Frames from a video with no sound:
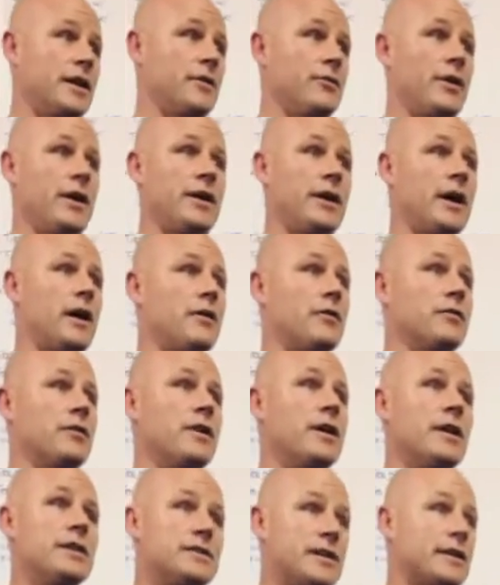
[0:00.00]
you right now,
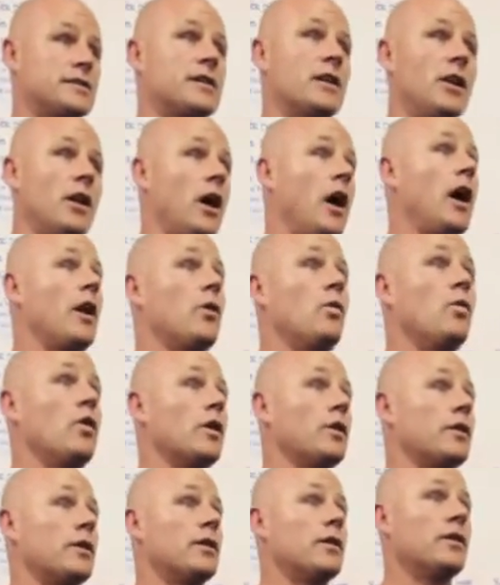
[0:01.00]
it takes a lot of
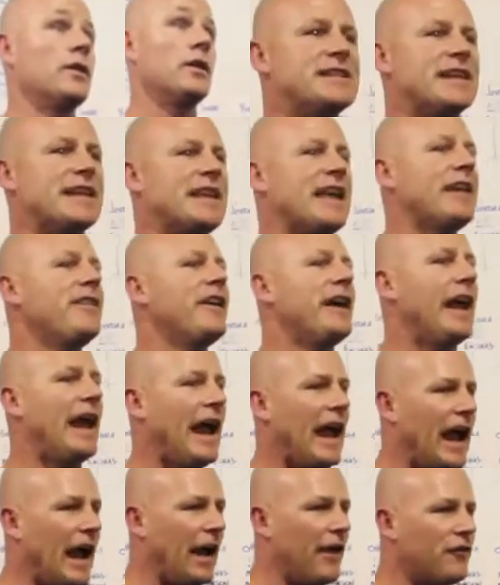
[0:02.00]
work to give
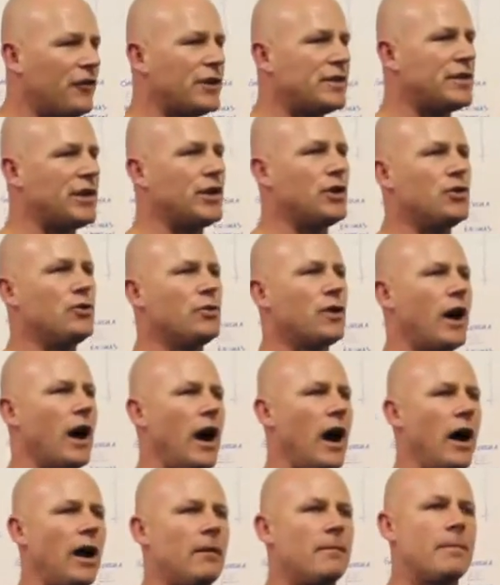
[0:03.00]
it everything you
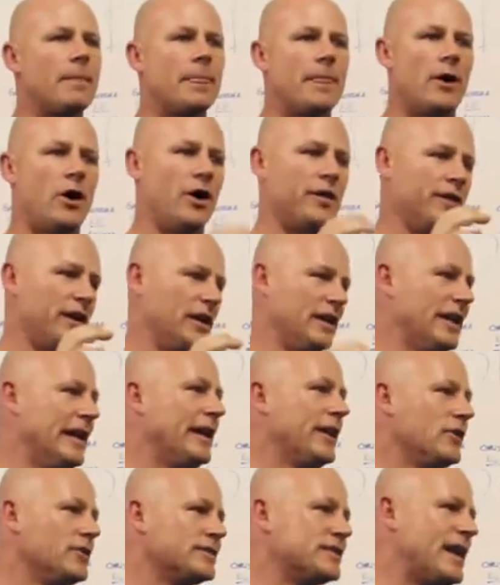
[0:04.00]
got on the little